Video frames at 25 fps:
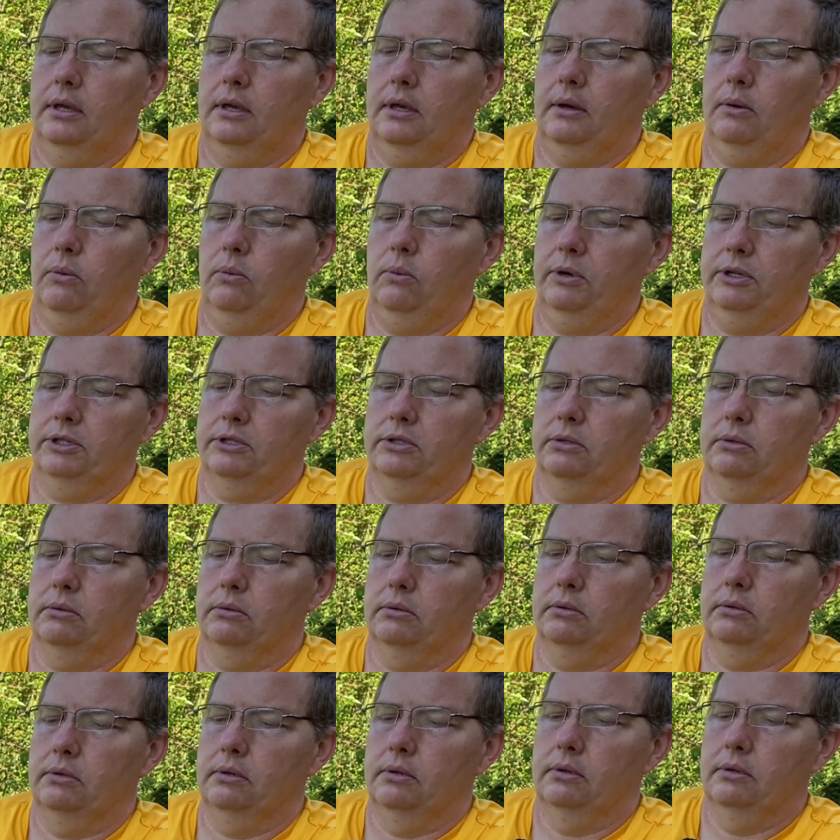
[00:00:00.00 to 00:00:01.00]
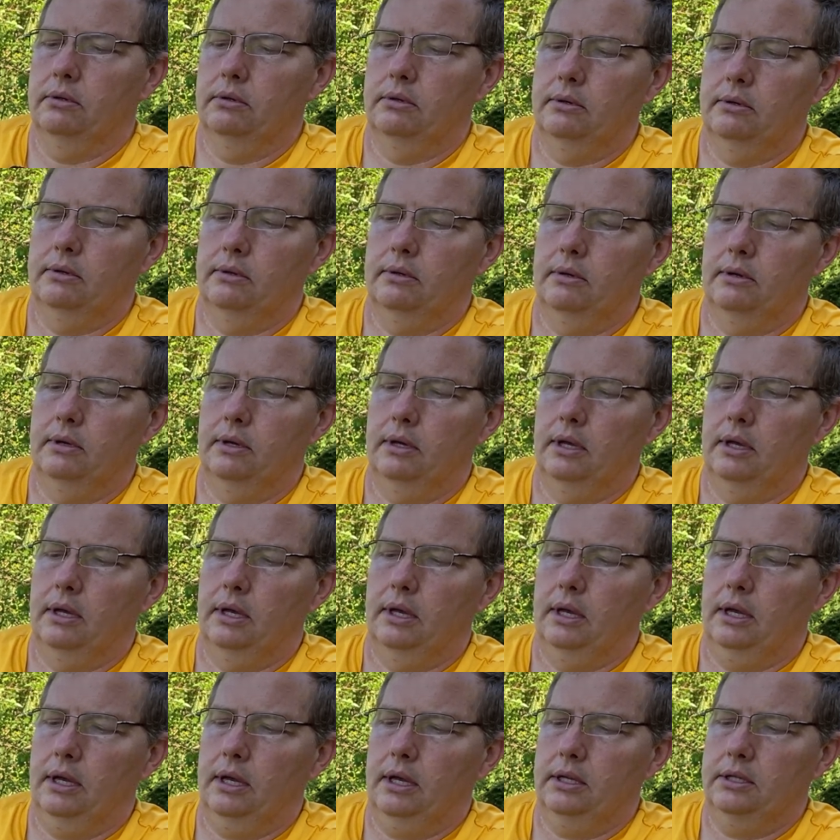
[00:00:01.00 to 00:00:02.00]
a whistle,
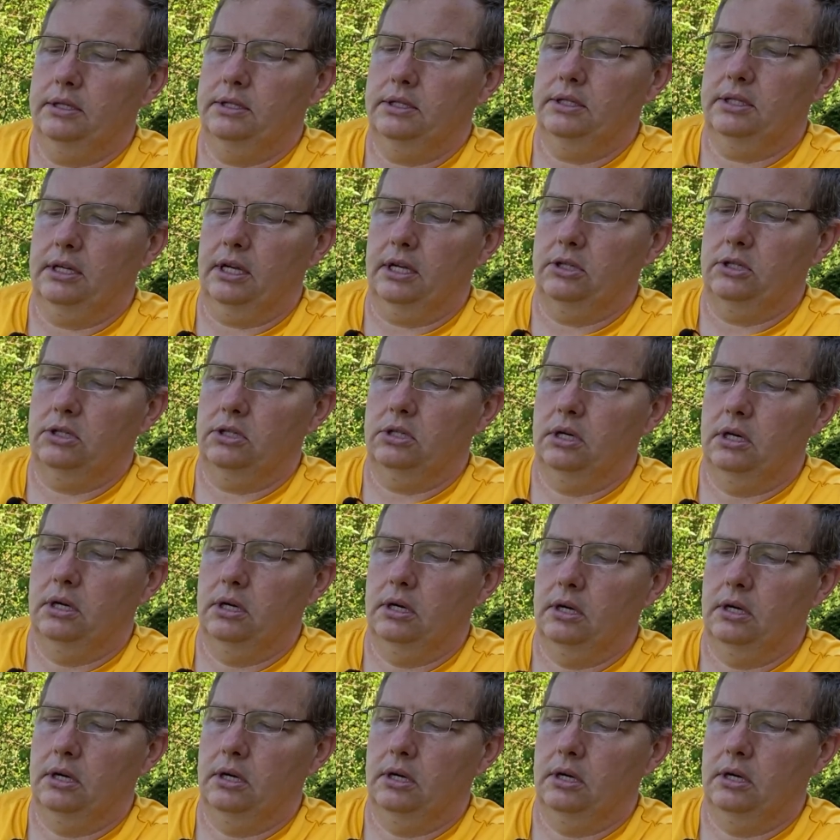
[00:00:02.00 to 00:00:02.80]
and such.